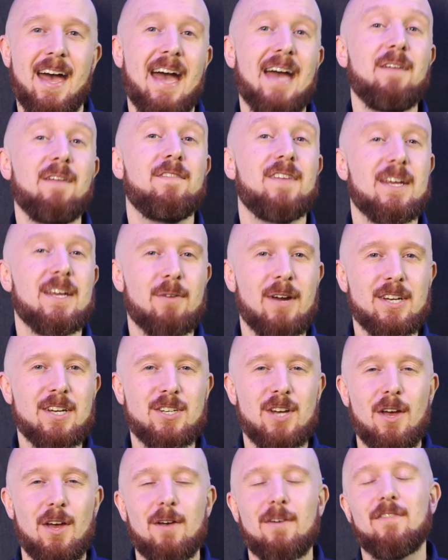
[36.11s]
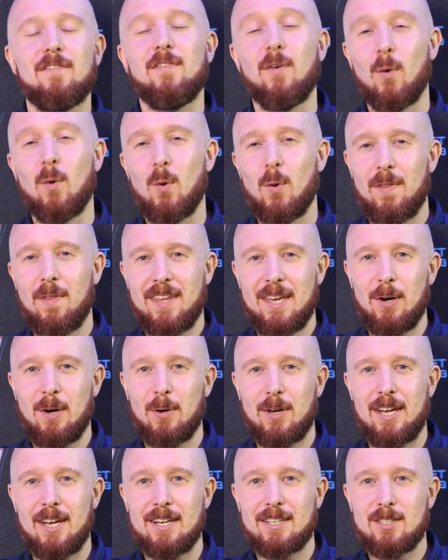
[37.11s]
and VRidge for the
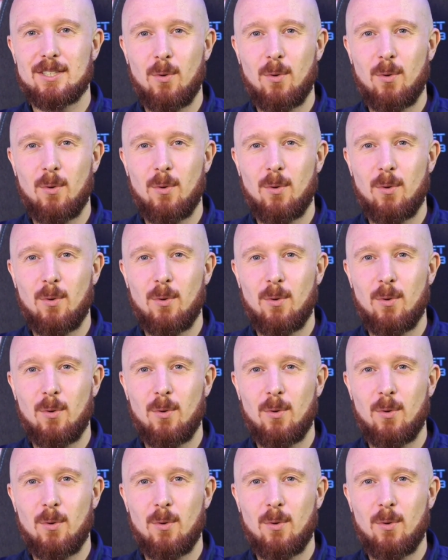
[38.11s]
Oculus